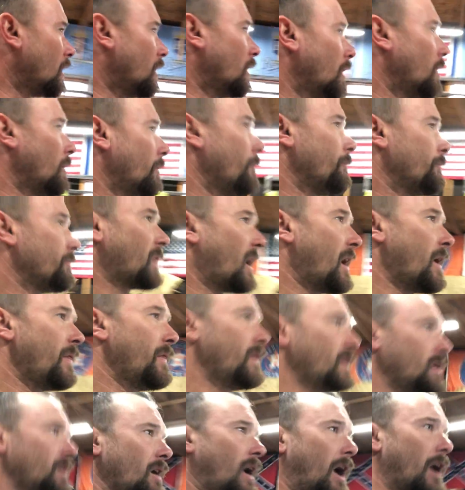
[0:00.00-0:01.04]

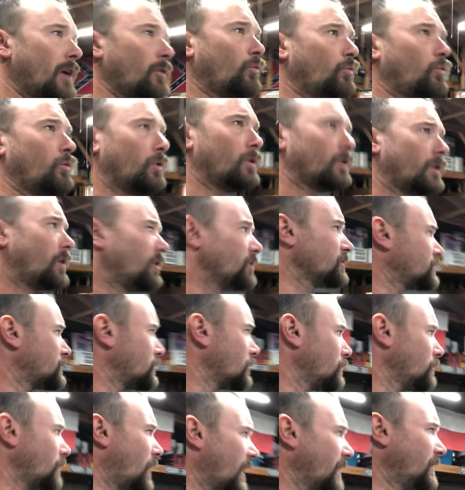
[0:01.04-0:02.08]
And then I would
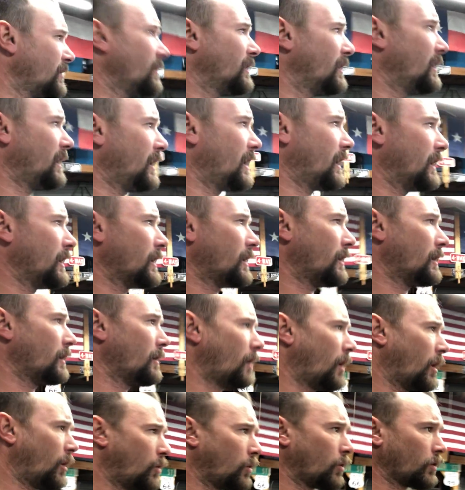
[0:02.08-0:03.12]
also like to get
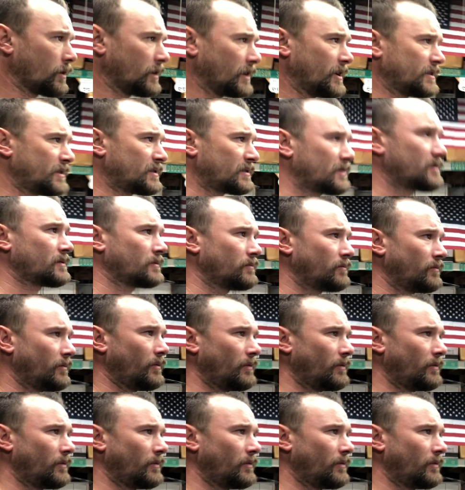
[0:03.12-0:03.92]
a cordless